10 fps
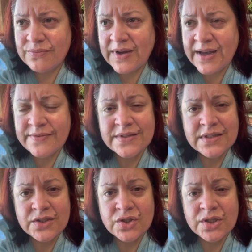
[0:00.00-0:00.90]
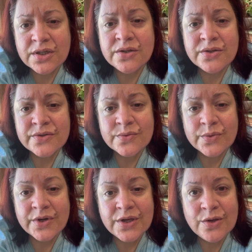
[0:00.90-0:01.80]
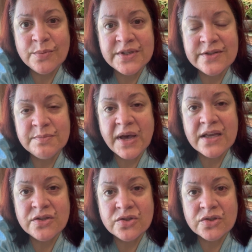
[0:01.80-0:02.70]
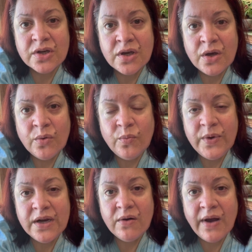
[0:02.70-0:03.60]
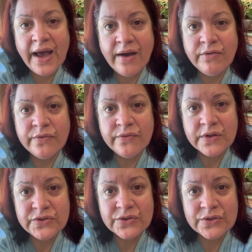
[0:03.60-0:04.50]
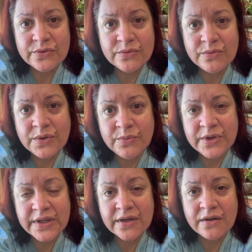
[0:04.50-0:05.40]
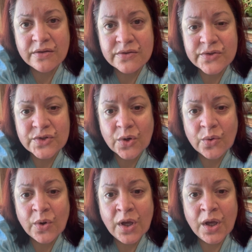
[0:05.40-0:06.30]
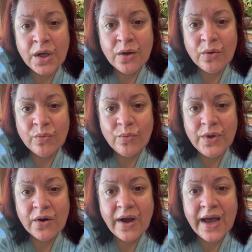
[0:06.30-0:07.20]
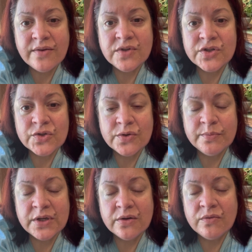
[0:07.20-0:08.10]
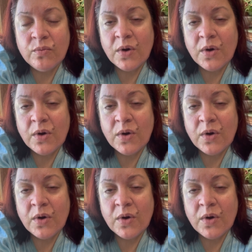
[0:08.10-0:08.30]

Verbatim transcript: five, six years, we're a human sponge. We don't have a filter when we're little. So we don't have discernment of